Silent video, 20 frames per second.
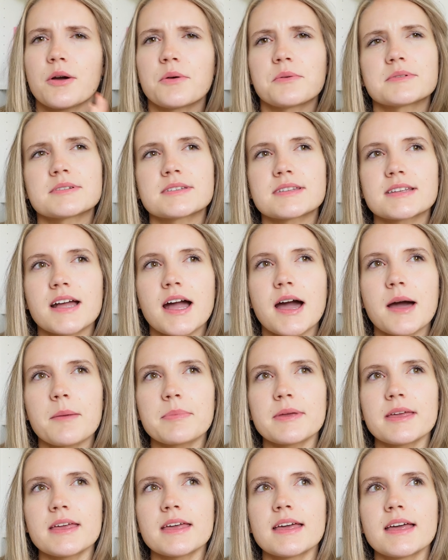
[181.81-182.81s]
owned the
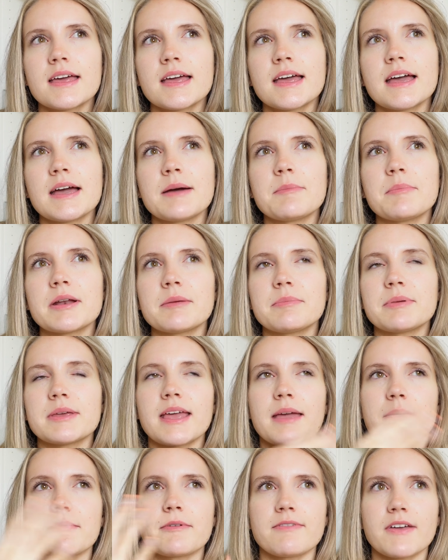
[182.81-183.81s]
copy but it
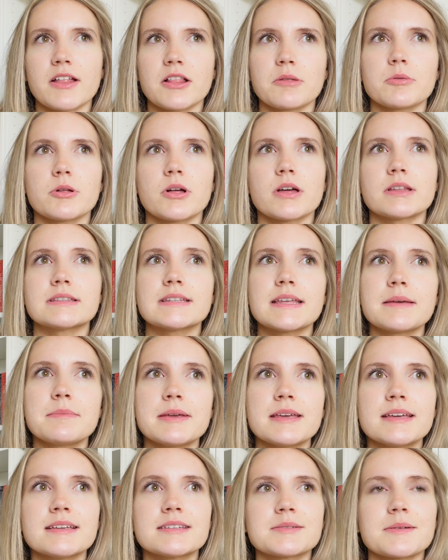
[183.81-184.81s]
became available on
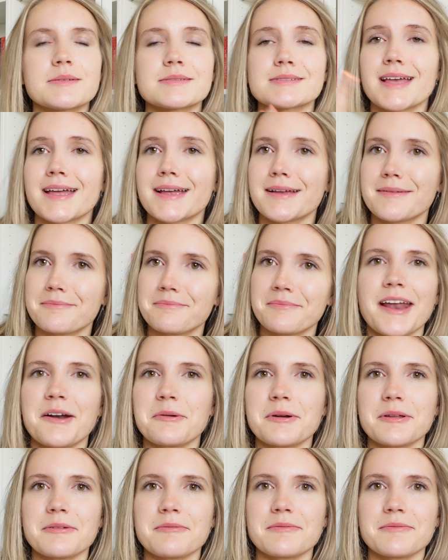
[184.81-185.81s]
Libby so I was like I don't
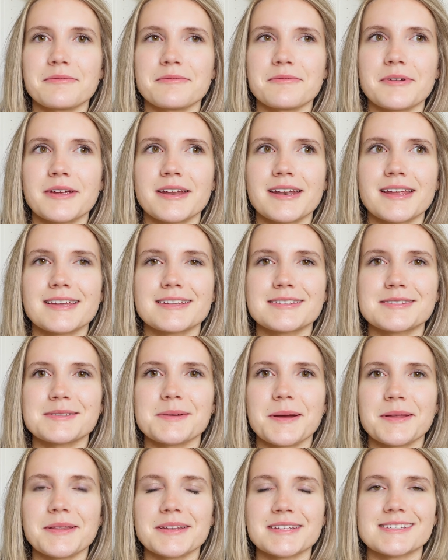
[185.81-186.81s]
want to read it so
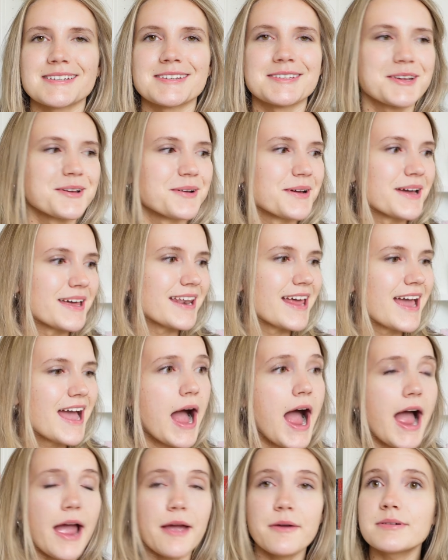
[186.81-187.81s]
I'll listen to it.
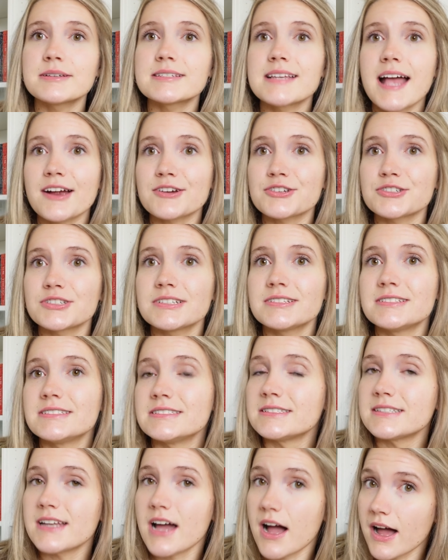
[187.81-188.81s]
I was actually
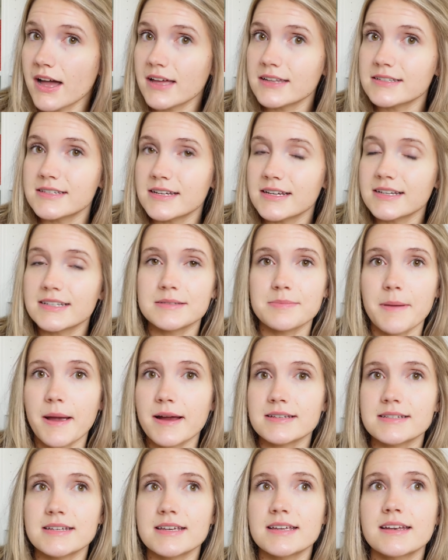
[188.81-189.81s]
not
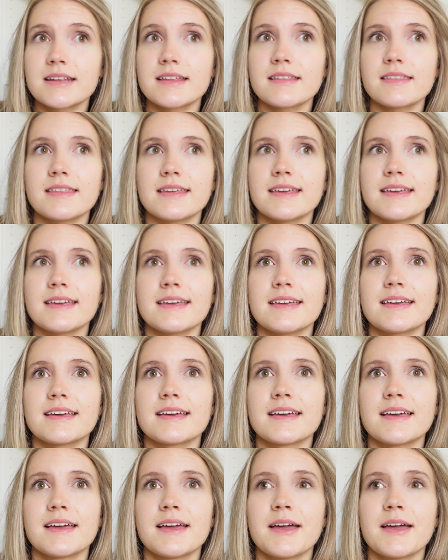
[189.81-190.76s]
expecting the